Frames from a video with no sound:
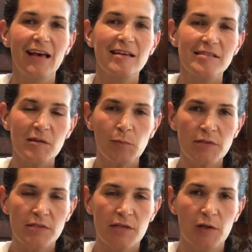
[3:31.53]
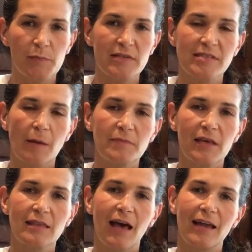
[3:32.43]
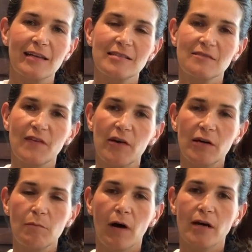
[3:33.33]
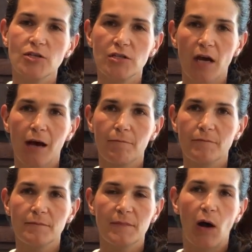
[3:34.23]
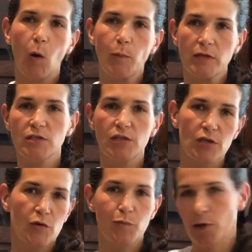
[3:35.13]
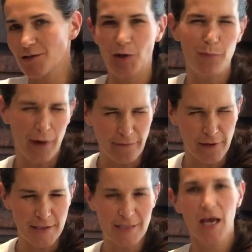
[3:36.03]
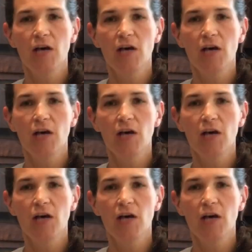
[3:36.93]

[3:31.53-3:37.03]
Simple syrup is something that is very much open to personal preference.